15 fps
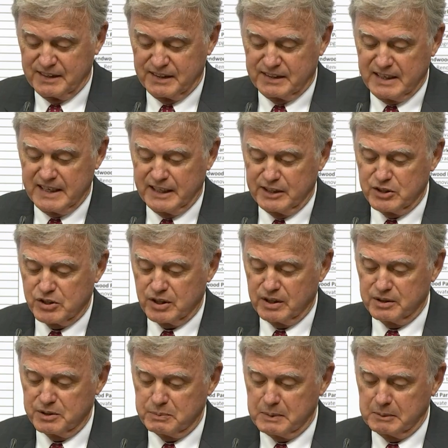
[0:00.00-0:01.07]
The taking
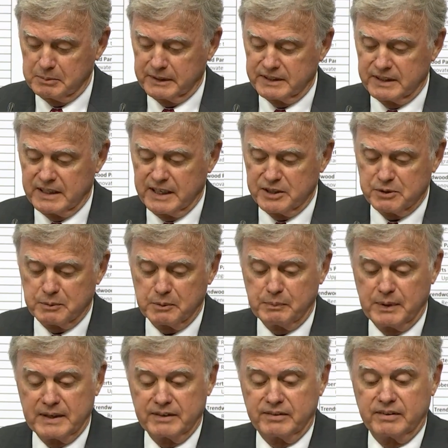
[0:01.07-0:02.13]
charge public
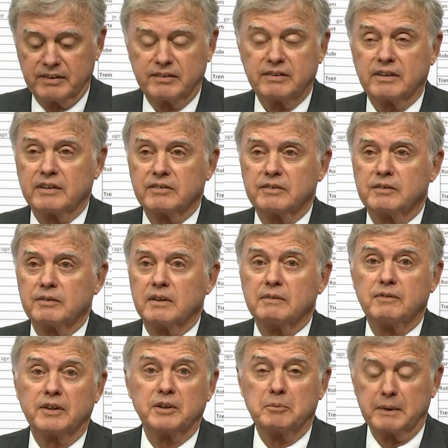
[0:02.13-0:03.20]
engagement process has
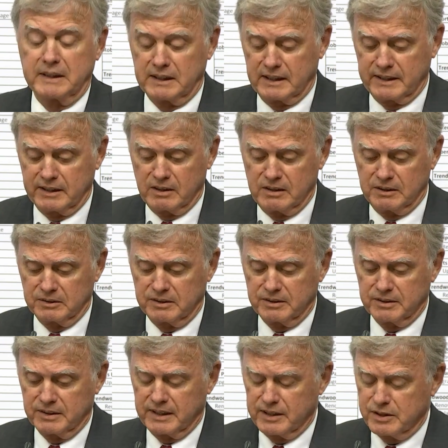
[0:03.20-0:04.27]
fundamentally
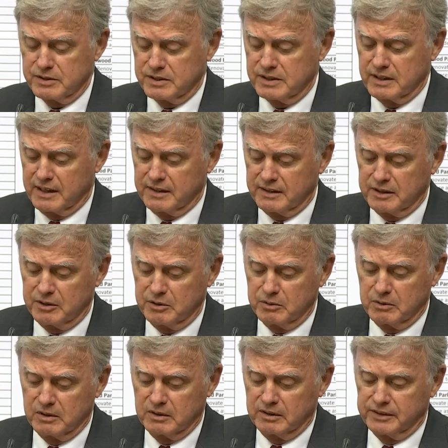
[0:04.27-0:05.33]
altered, as I think
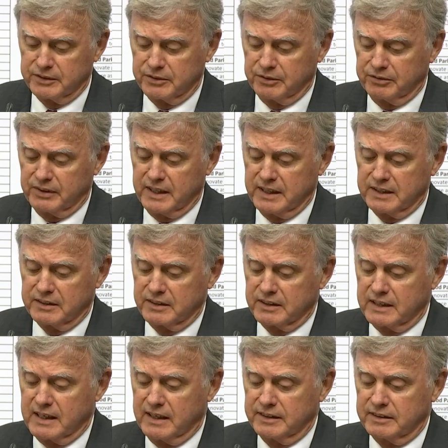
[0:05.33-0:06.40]
you all understand, the
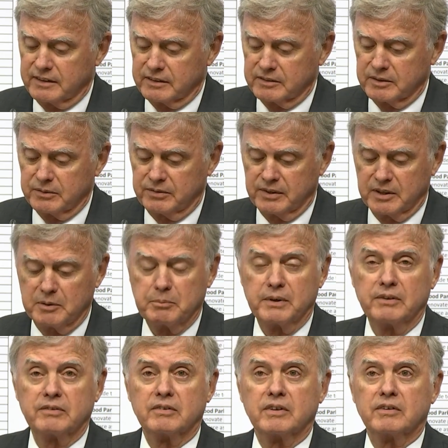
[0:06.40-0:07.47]
conduct of city
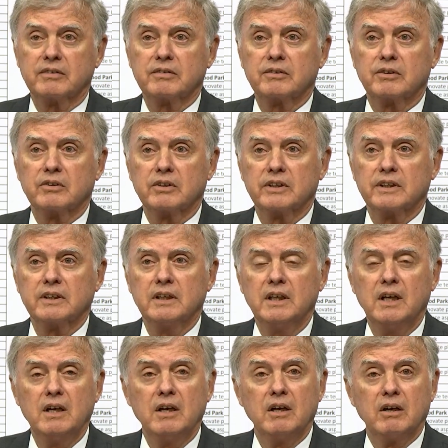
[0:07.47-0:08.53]
business during
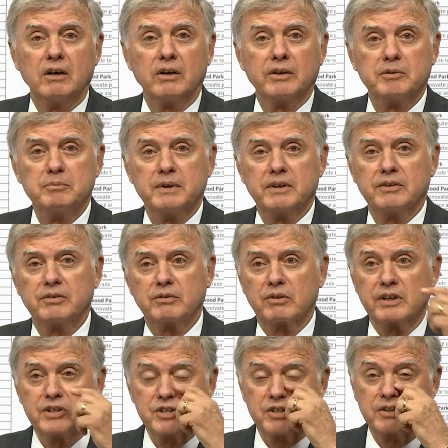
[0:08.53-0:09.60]
our
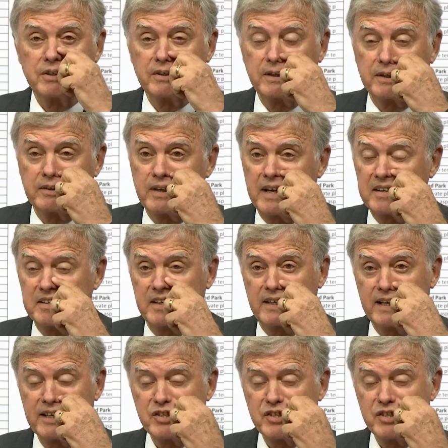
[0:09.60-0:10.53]
administration and, and